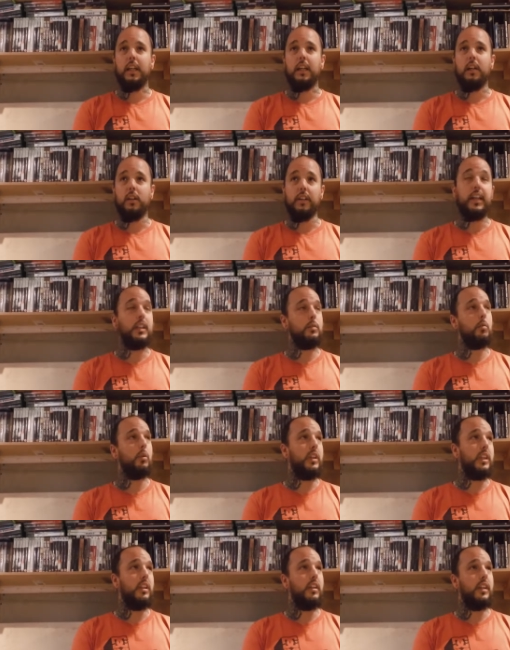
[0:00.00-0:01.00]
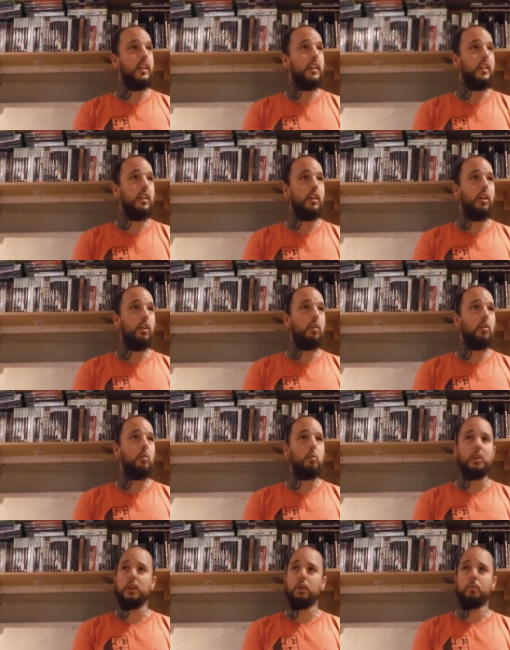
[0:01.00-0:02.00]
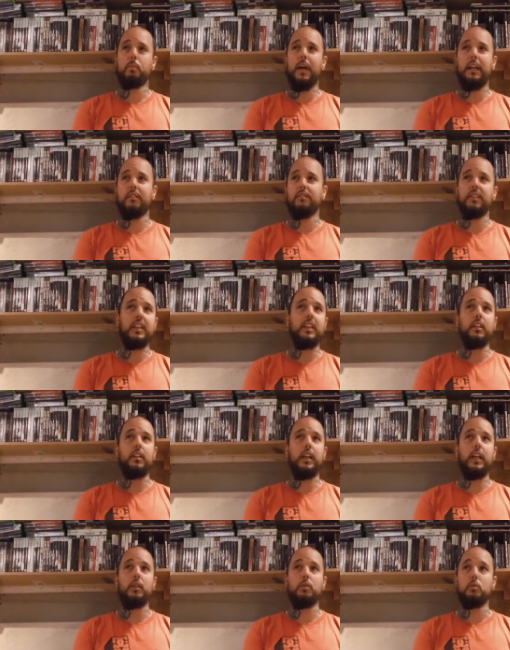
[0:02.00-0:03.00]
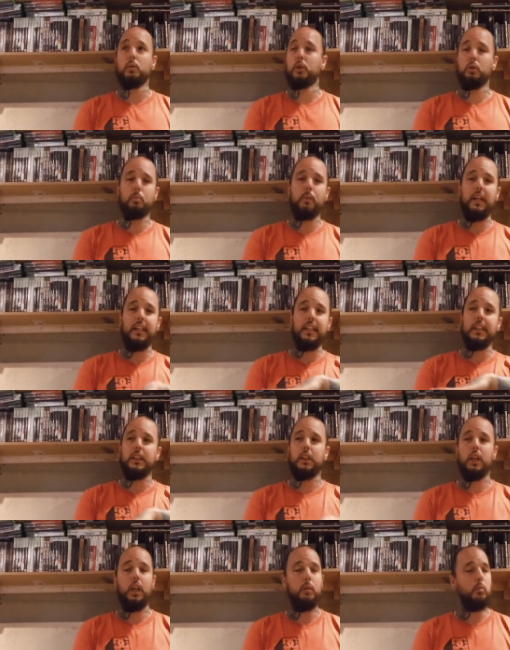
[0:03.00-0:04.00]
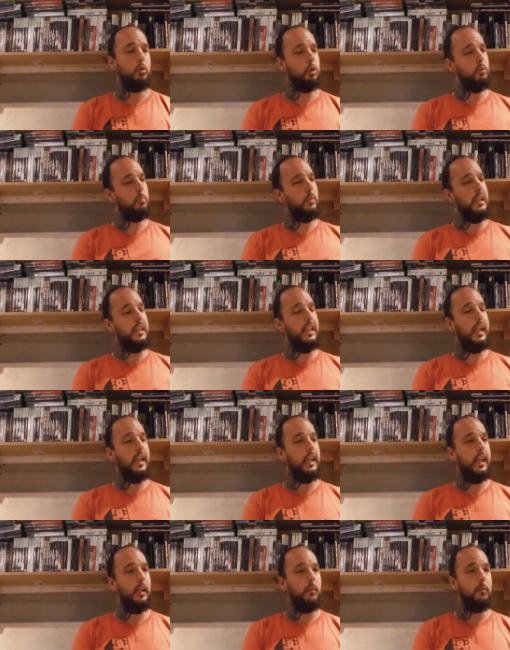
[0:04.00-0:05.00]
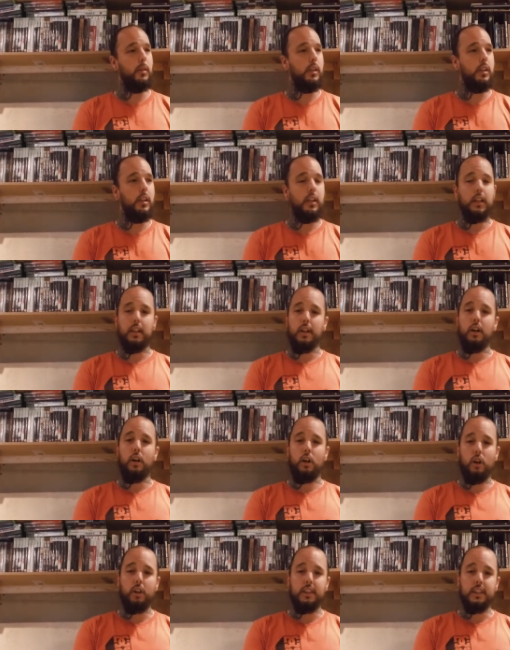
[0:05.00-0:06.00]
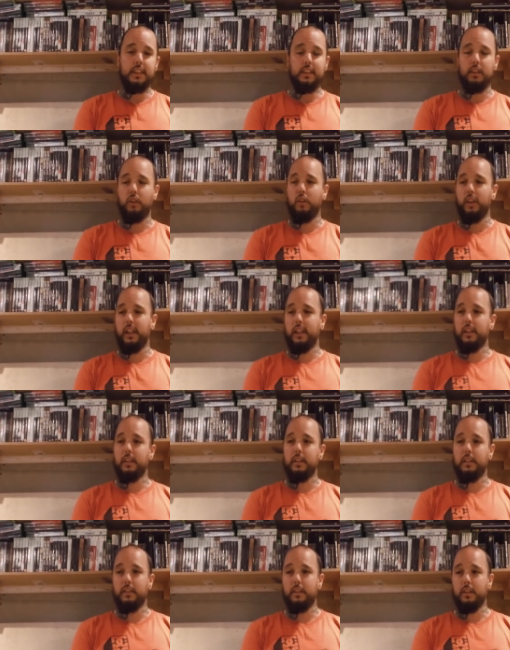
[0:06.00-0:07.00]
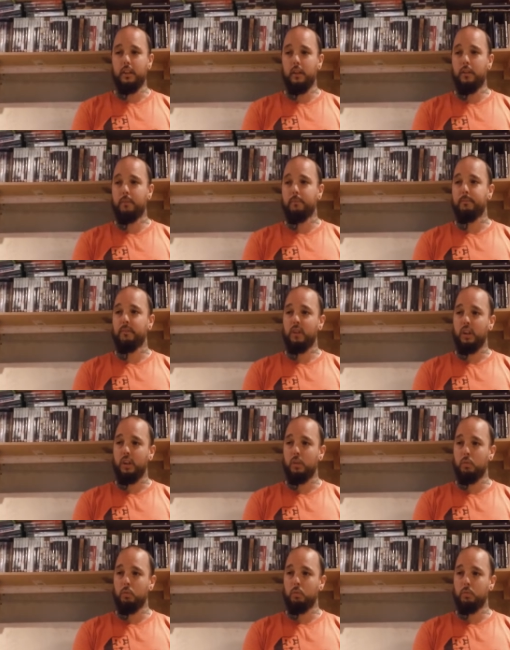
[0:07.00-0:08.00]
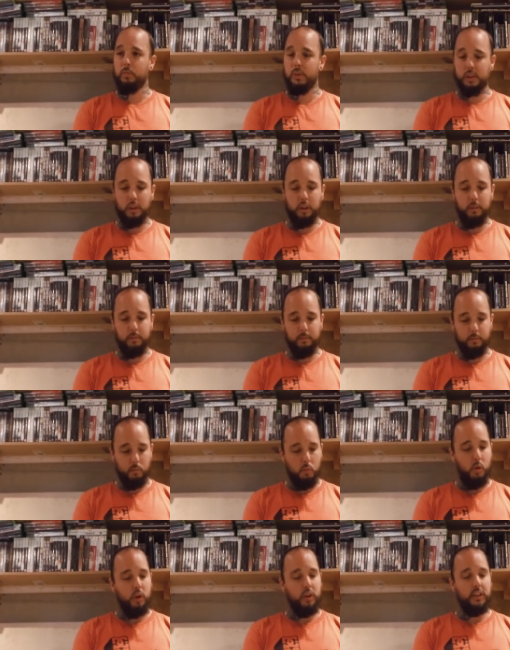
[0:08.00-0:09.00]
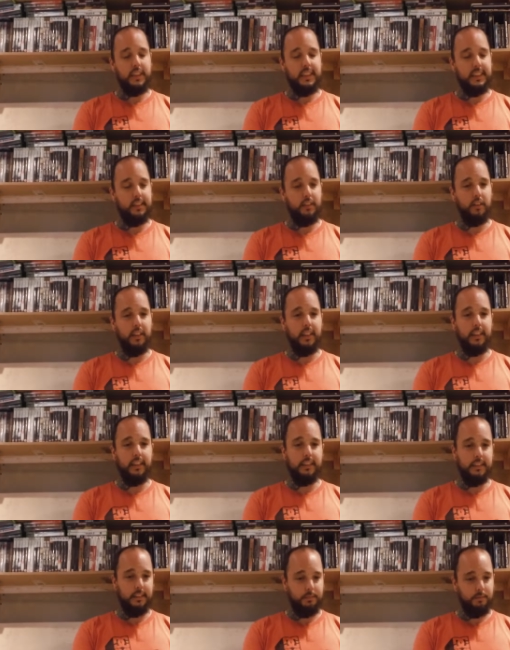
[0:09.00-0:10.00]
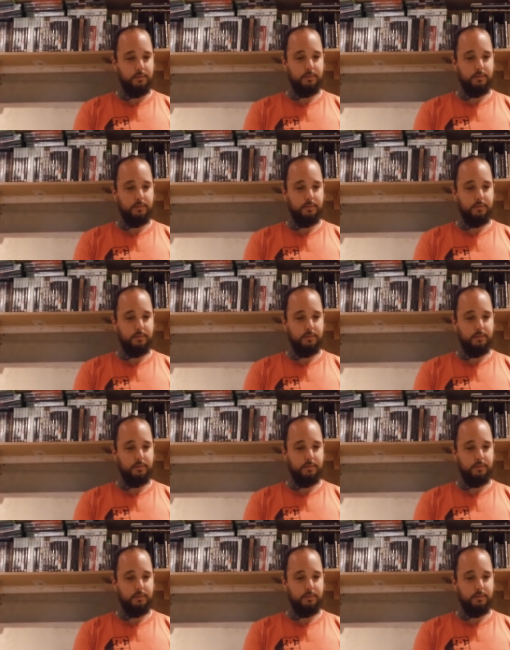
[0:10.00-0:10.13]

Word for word: oh that's why he done it you know we should ban video games we should ban this game we should ban that game i disagree you know so why i disagree in is